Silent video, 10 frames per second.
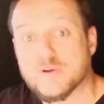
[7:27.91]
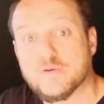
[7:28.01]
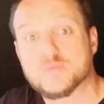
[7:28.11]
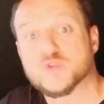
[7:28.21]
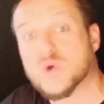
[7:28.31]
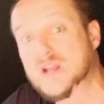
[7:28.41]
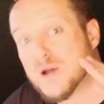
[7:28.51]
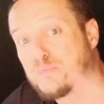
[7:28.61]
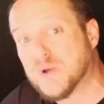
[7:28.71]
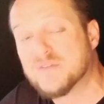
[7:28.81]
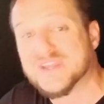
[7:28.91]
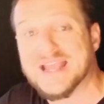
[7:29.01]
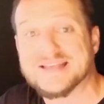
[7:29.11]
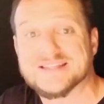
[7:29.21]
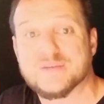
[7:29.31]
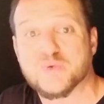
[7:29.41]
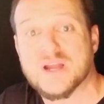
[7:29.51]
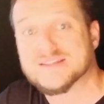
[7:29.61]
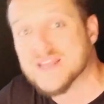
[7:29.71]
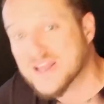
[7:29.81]
of homes that went above the asking
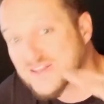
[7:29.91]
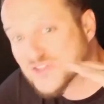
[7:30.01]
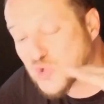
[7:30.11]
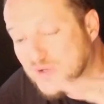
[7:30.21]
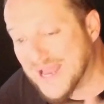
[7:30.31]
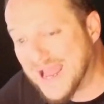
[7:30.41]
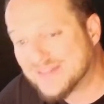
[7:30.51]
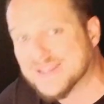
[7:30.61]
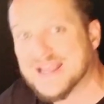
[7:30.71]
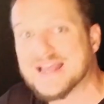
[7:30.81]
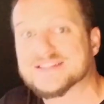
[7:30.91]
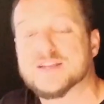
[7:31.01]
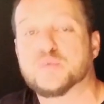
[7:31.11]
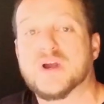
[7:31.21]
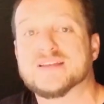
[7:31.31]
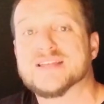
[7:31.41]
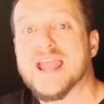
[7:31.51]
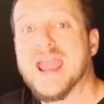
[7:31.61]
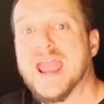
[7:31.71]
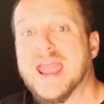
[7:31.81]
price, sold at the asking price,
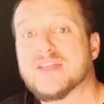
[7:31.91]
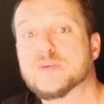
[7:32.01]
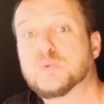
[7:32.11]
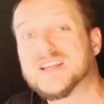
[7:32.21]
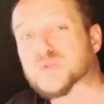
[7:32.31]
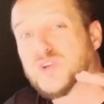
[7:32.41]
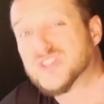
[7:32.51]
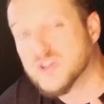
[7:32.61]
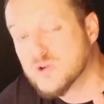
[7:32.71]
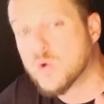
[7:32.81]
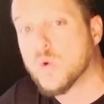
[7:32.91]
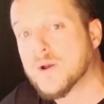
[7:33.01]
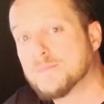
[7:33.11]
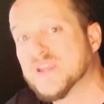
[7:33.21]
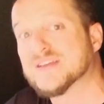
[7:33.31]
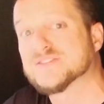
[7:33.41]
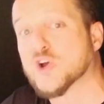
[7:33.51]
and the place where you don't want to be as a